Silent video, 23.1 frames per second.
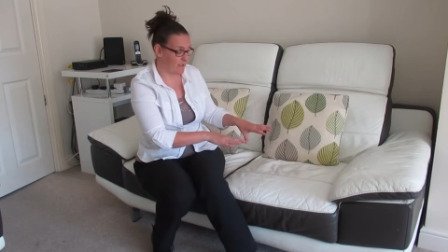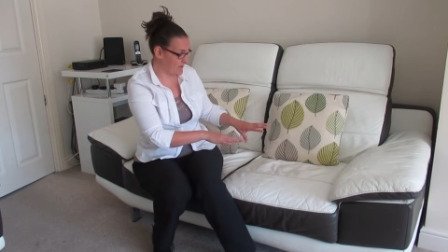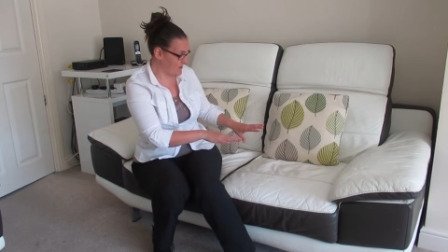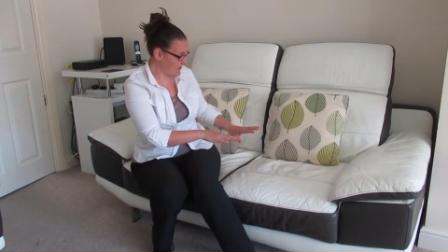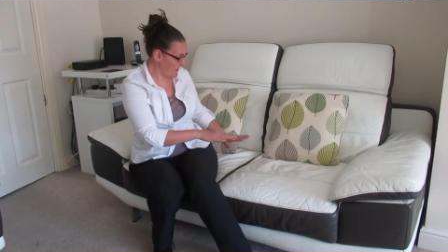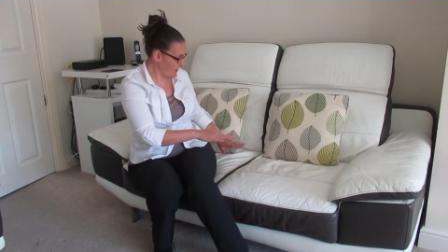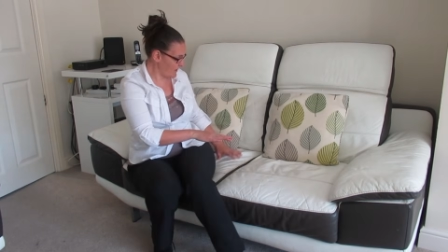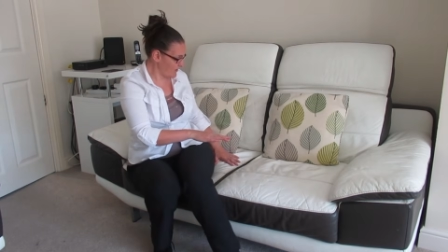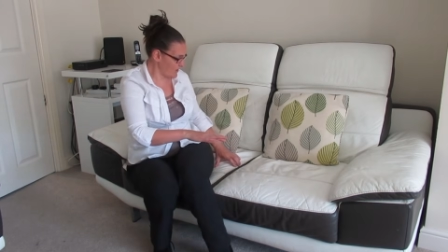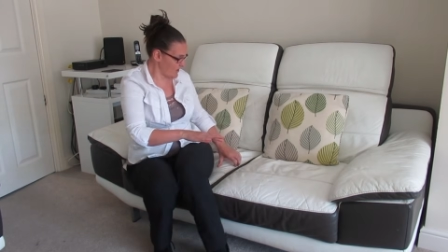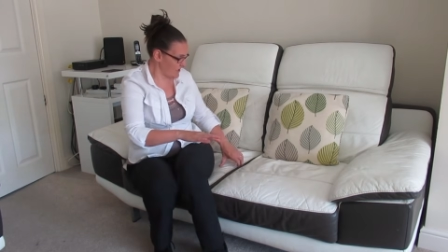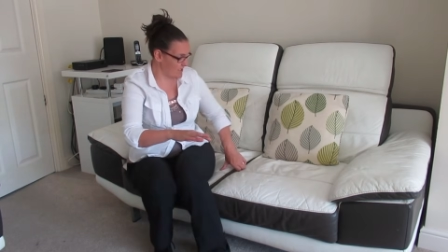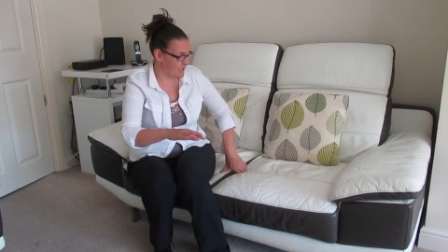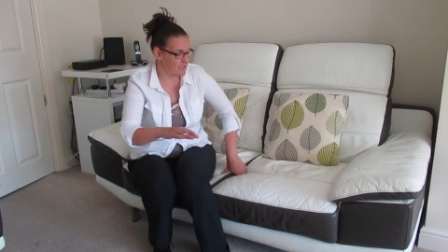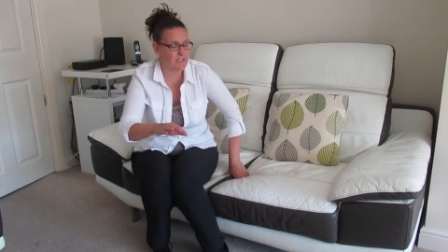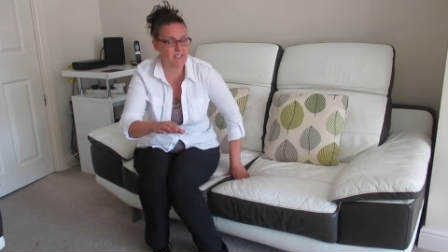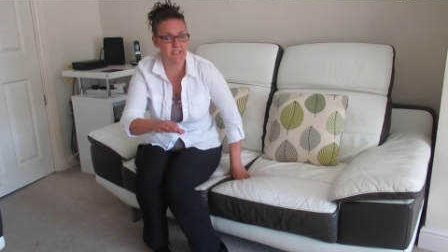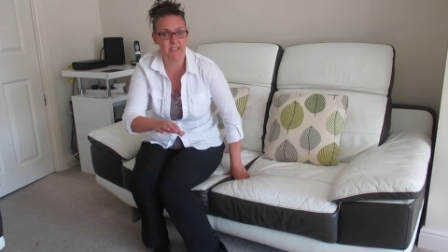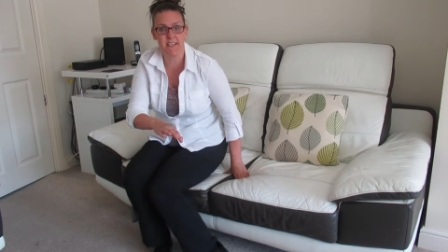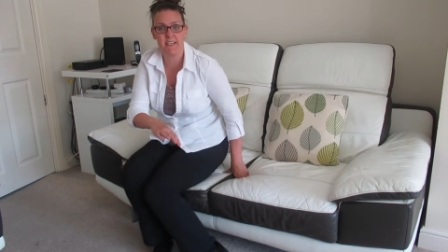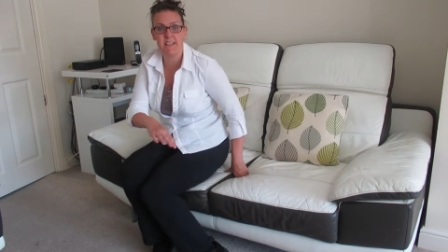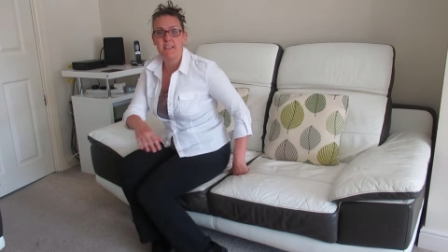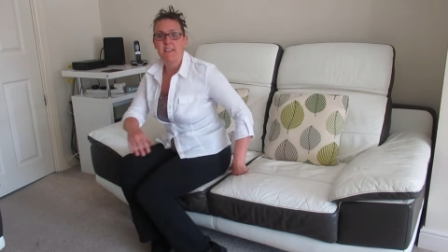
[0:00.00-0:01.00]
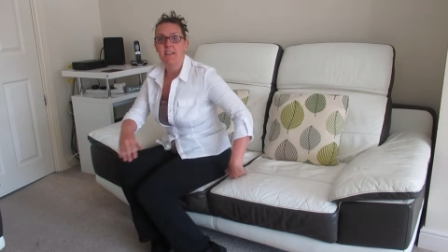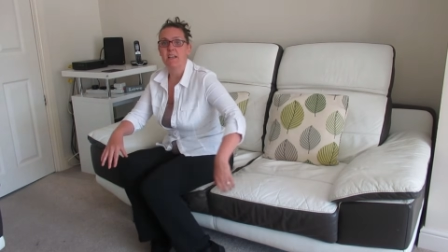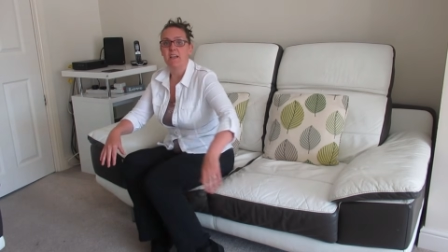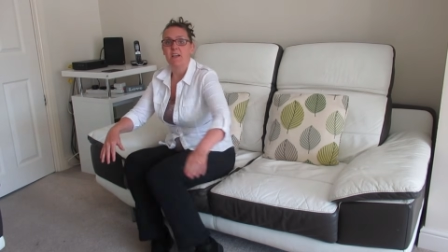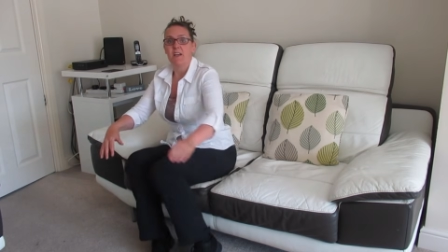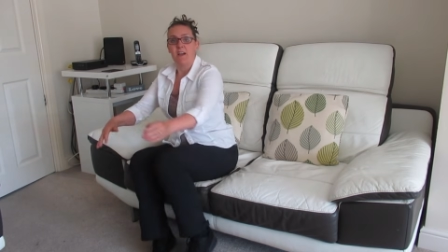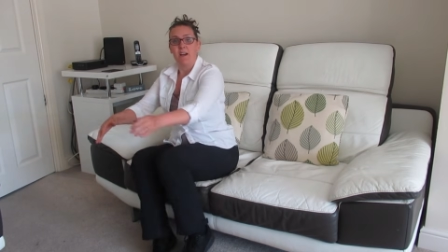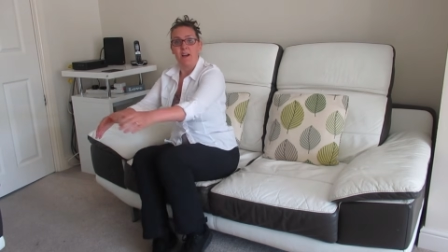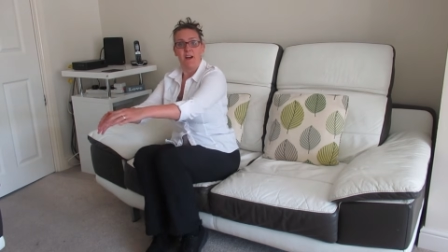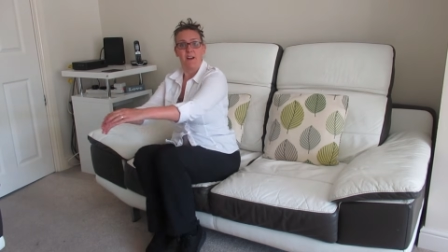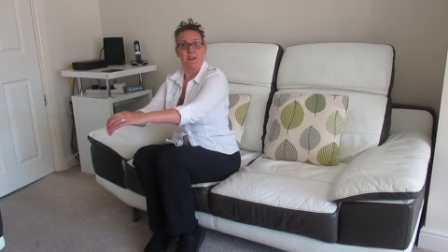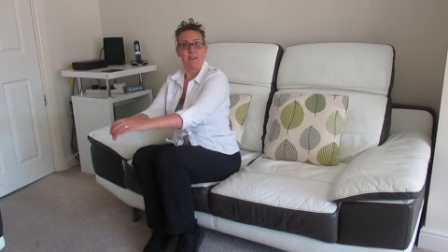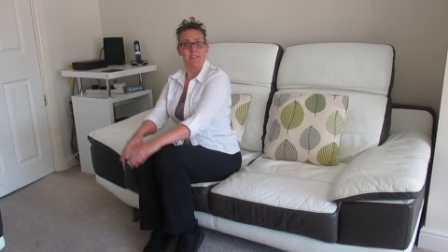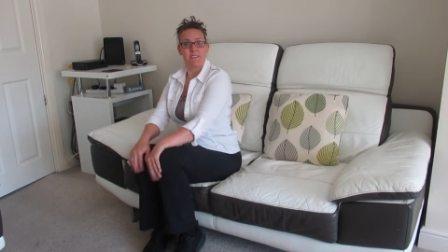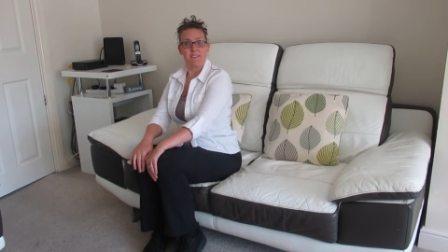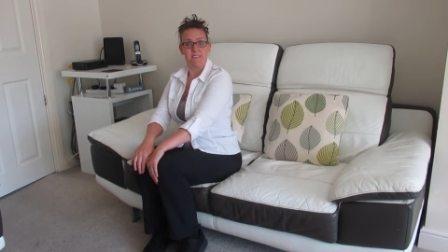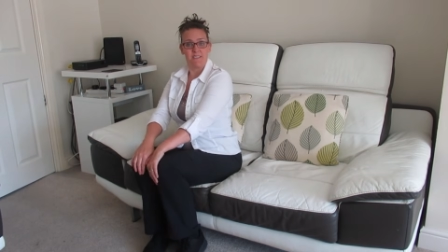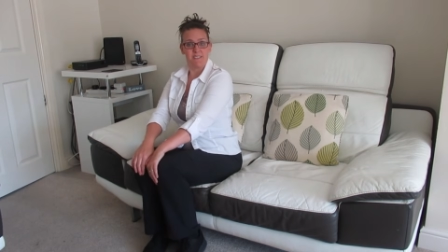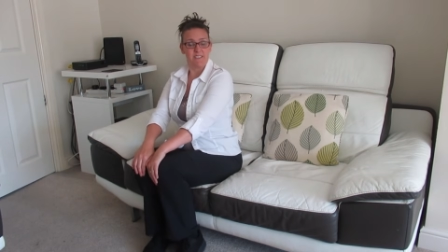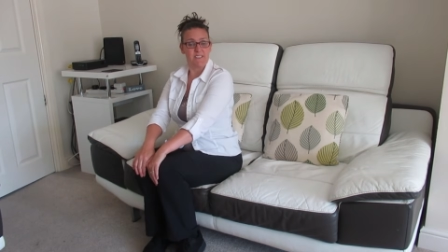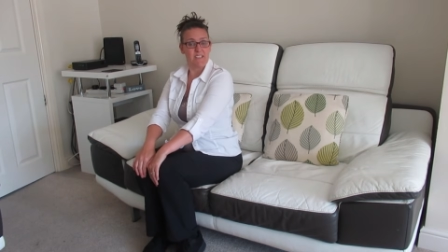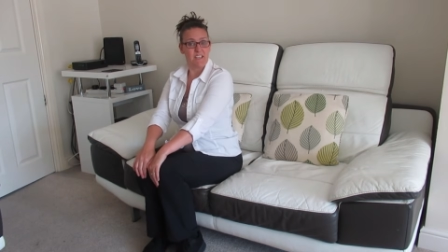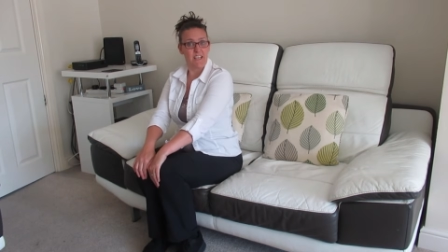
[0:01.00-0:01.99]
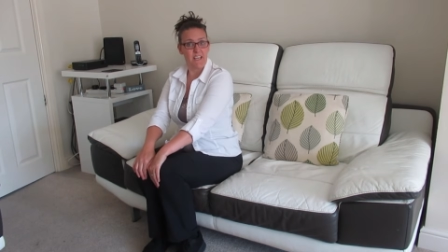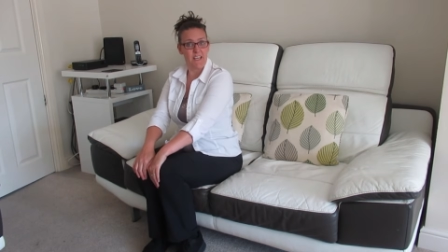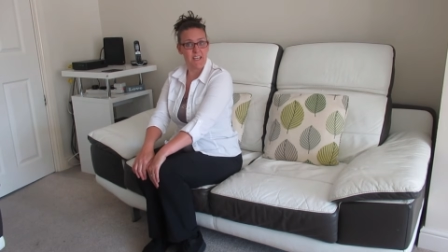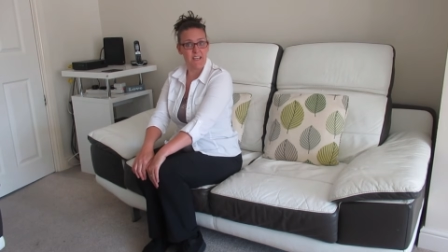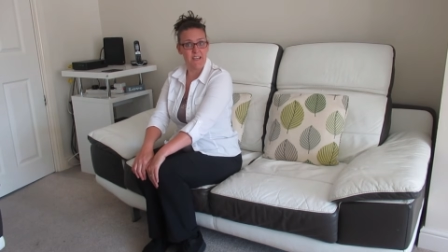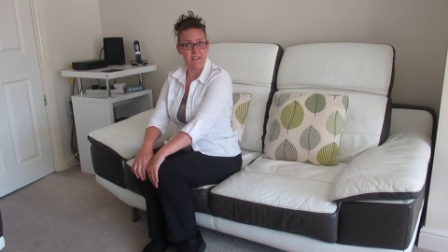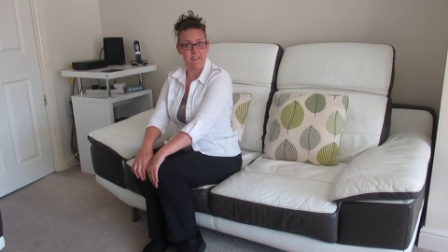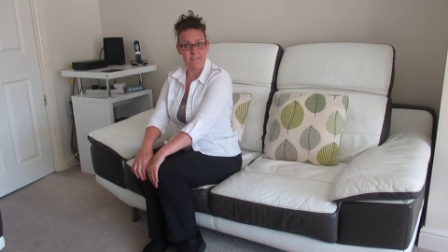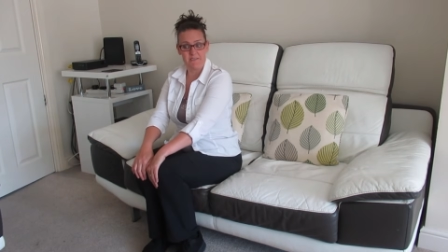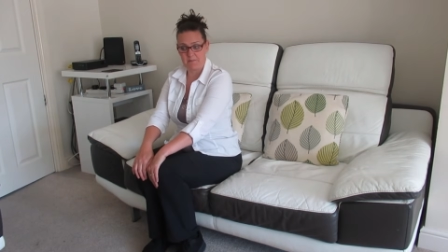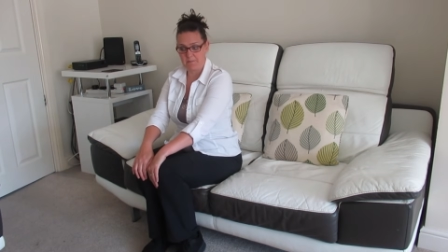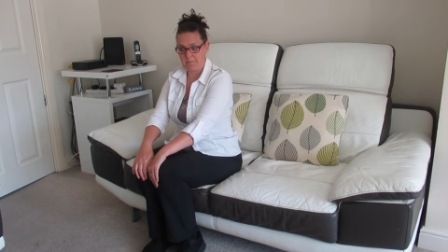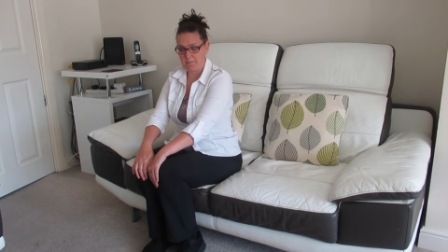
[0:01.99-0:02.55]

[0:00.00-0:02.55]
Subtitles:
So as you can see, I can sit here